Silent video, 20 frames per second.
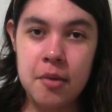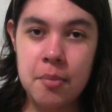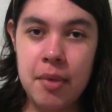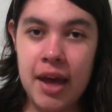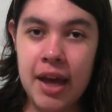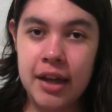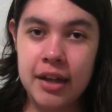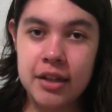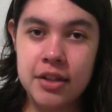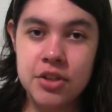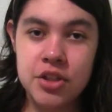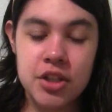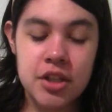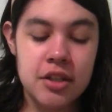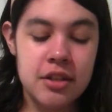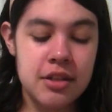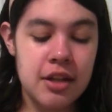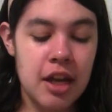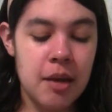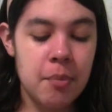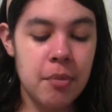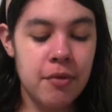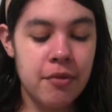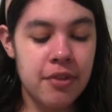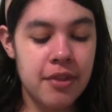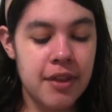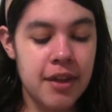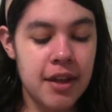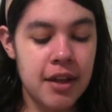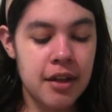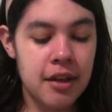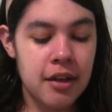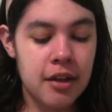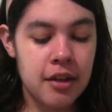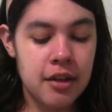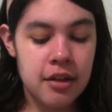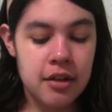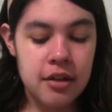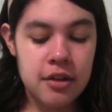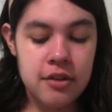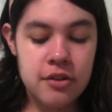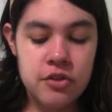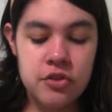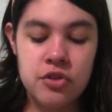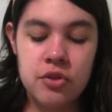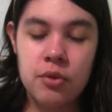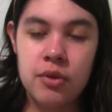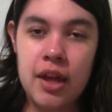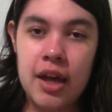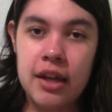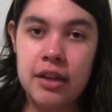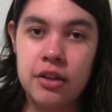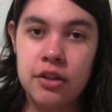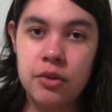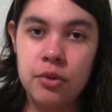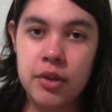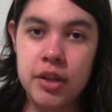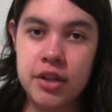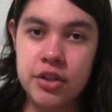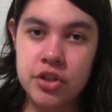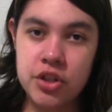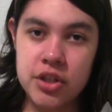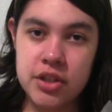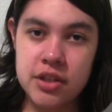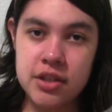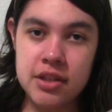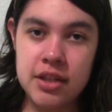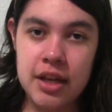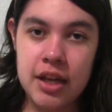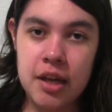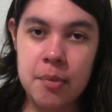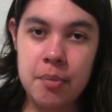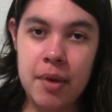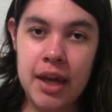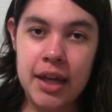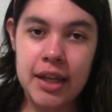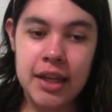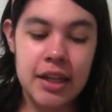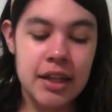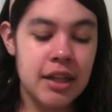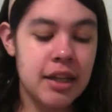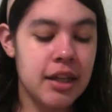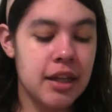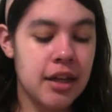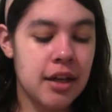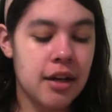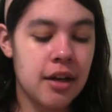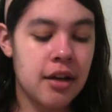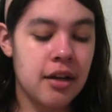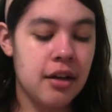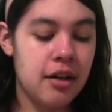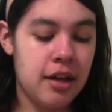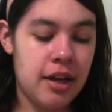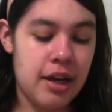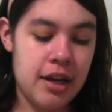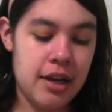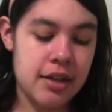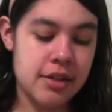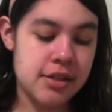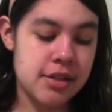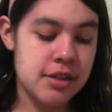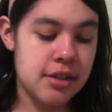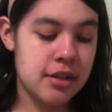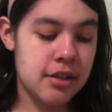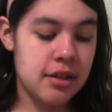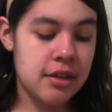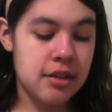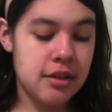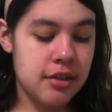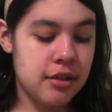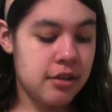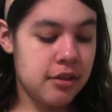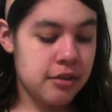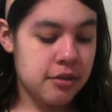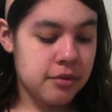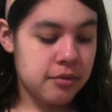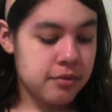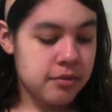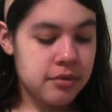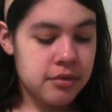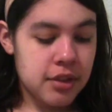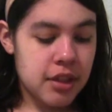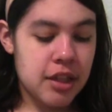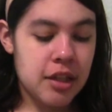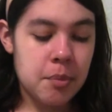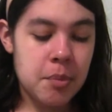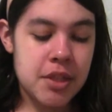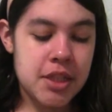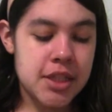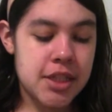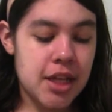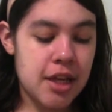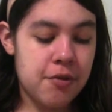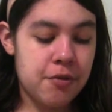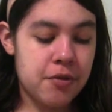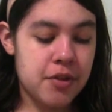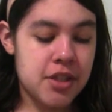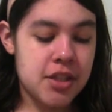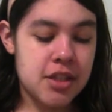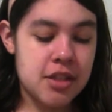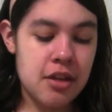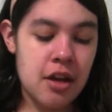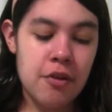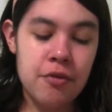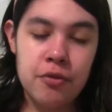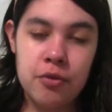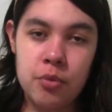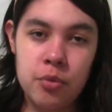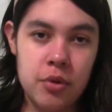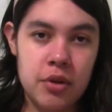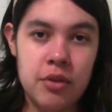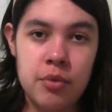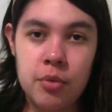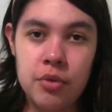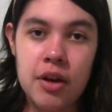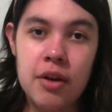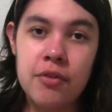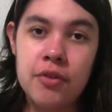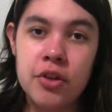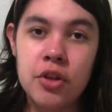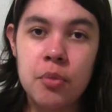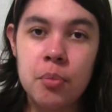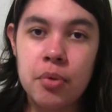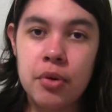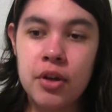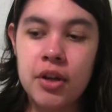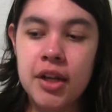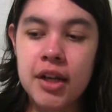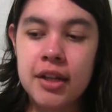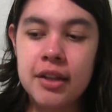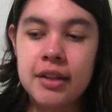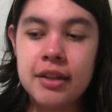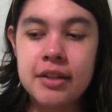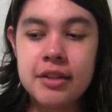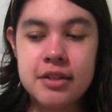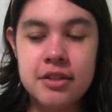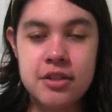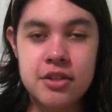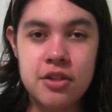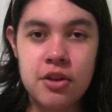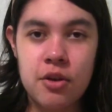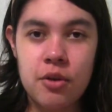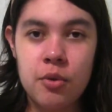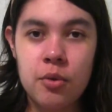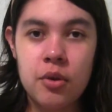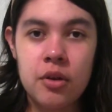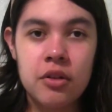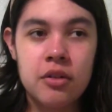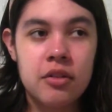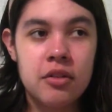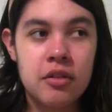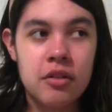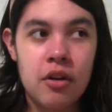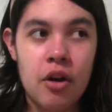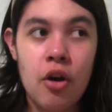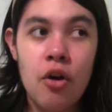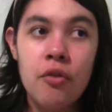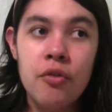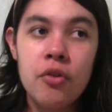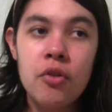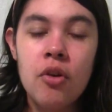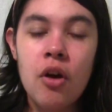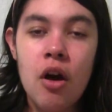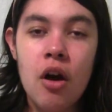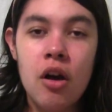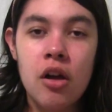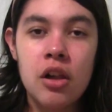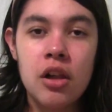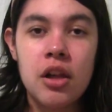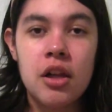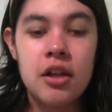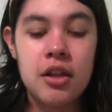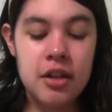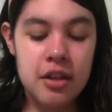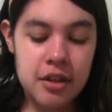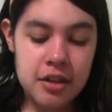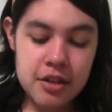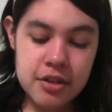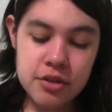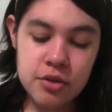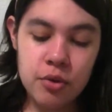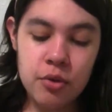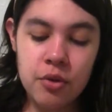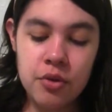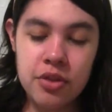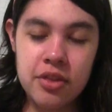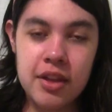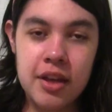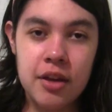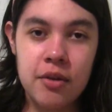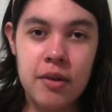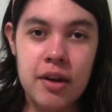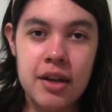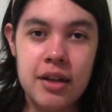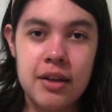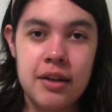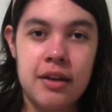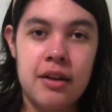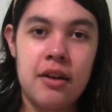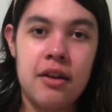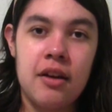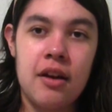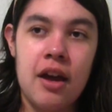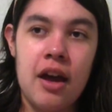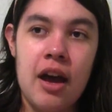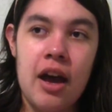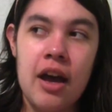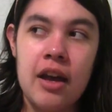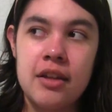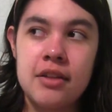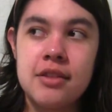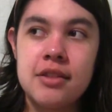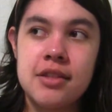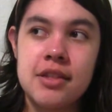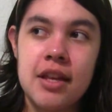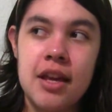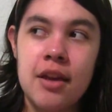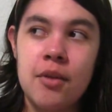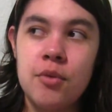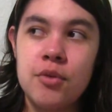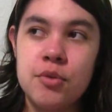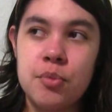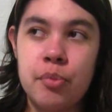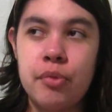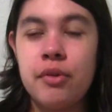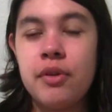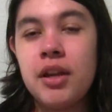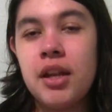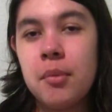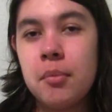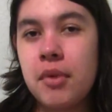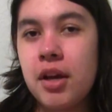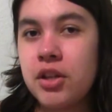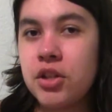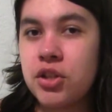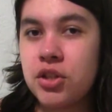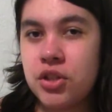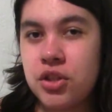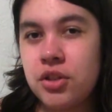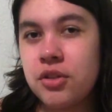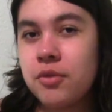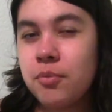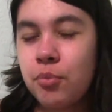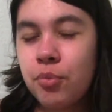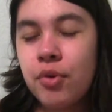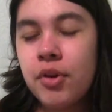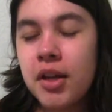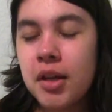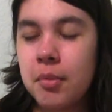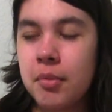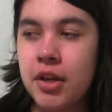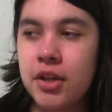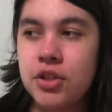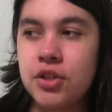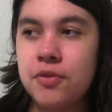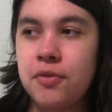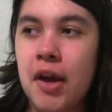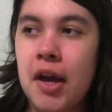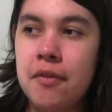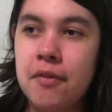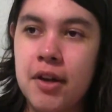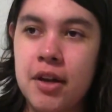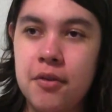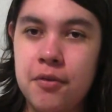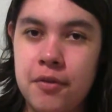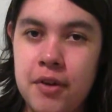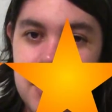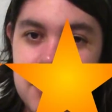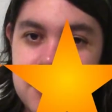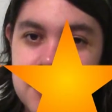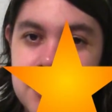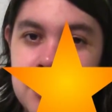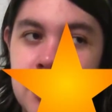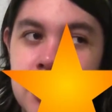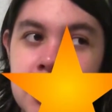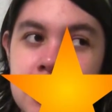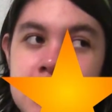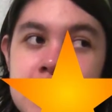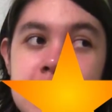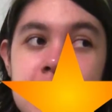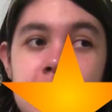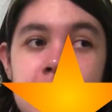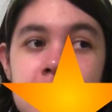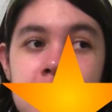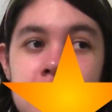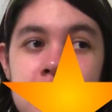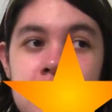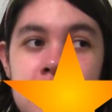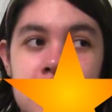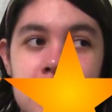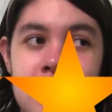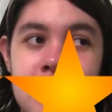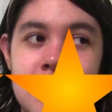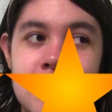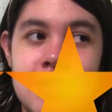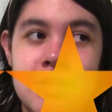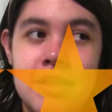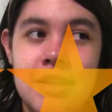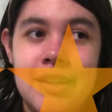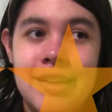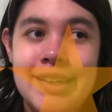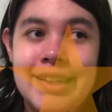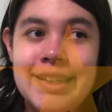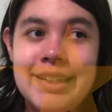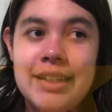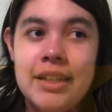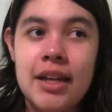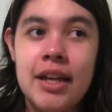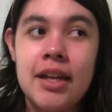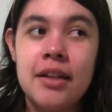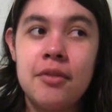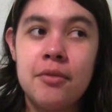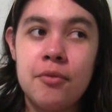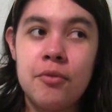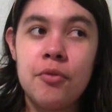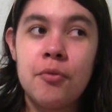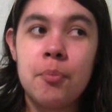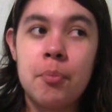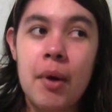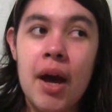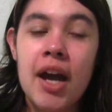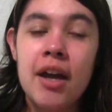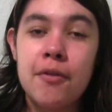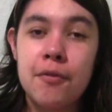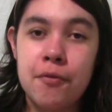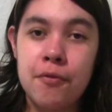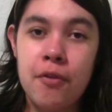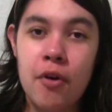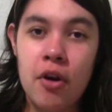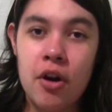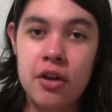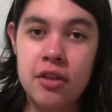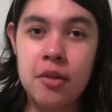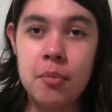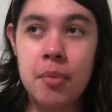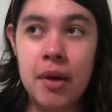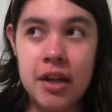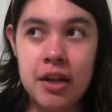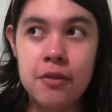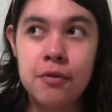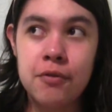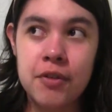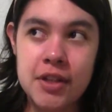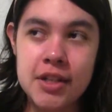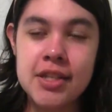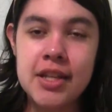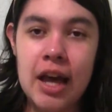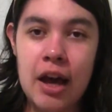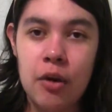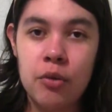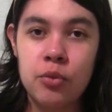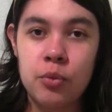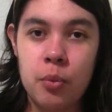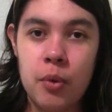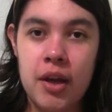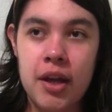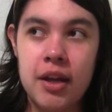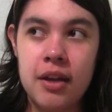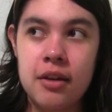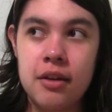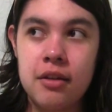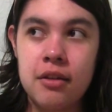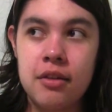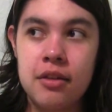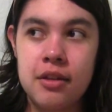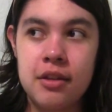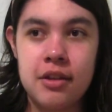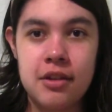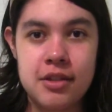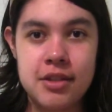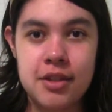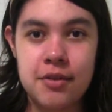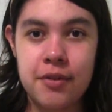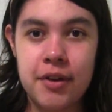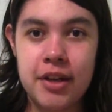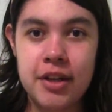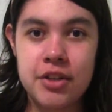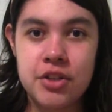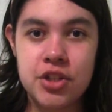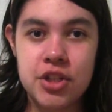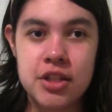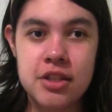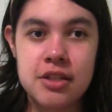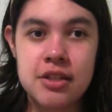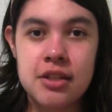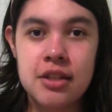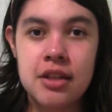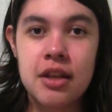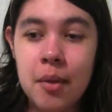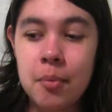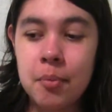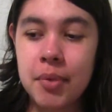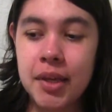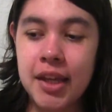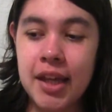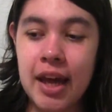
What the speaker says: packaging type of thing so that you can just stick it back in here and keep it safe and stuff with wherever you put it. So overall, this whole thing right here, I'd say was pretty much 5 out of 5 stars because it by far the benefits outweighed the disadvantages. But